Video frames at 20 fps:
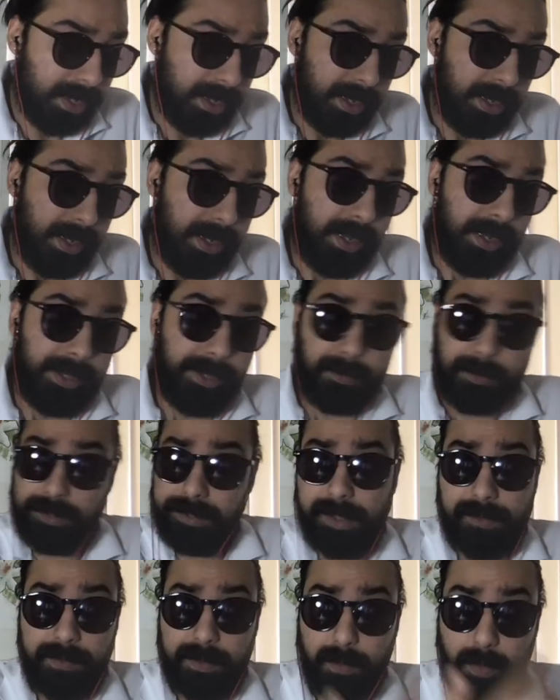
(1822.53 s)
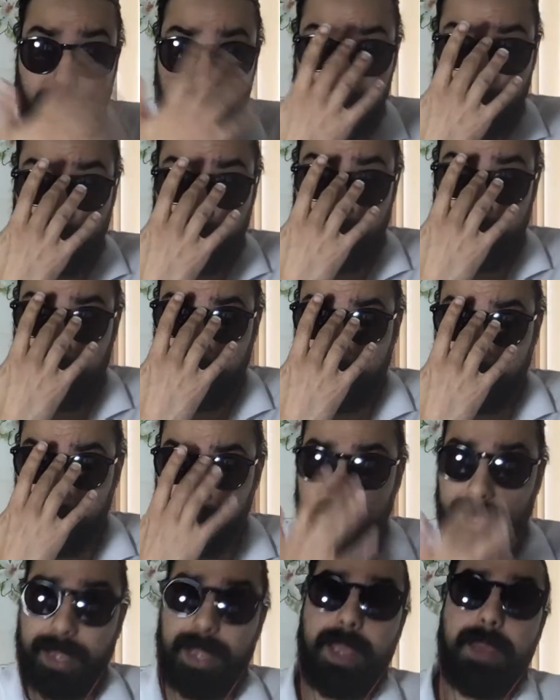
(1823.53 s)
uh, there were seven women that
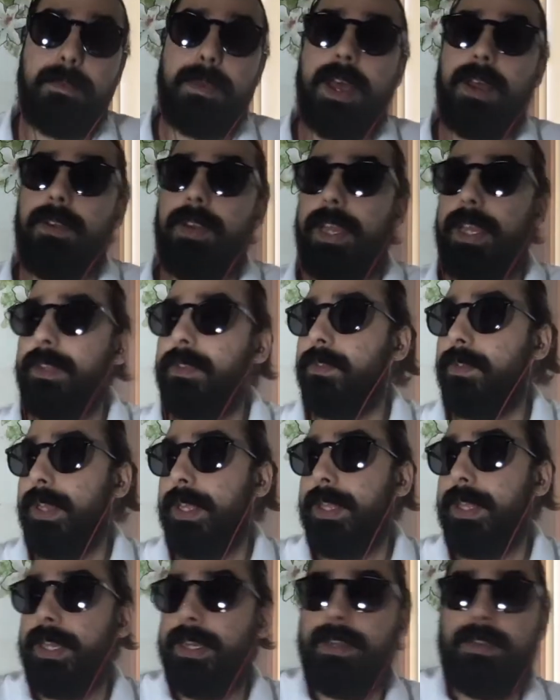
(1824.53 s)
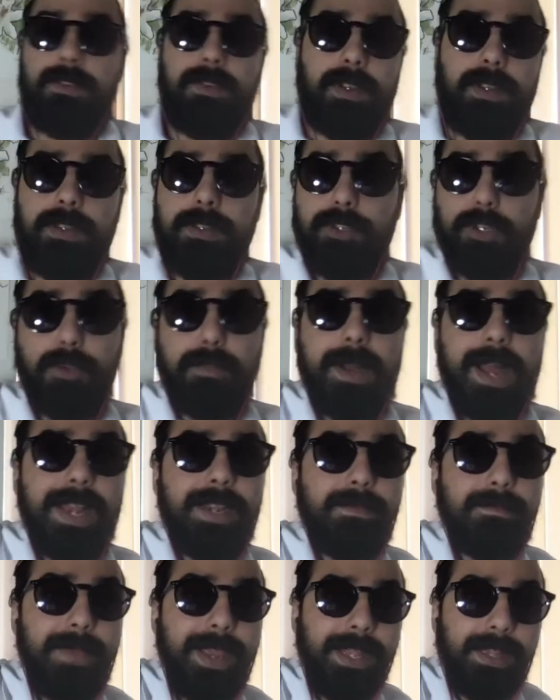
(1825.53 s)
that came out and said that Joe
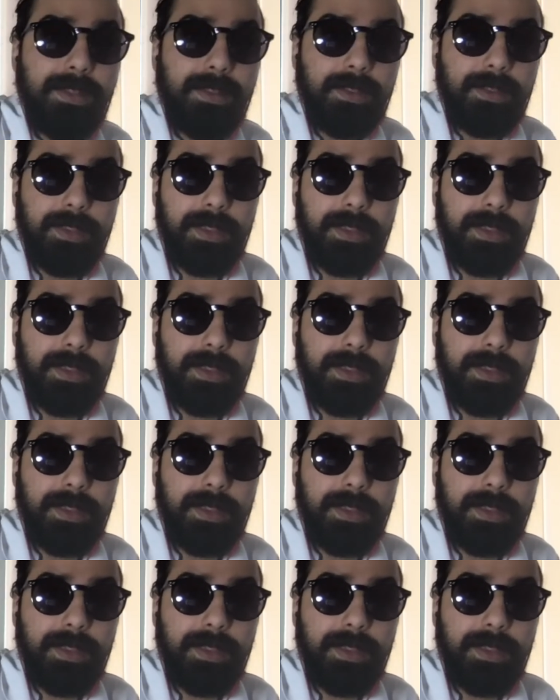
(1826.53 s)
Biden made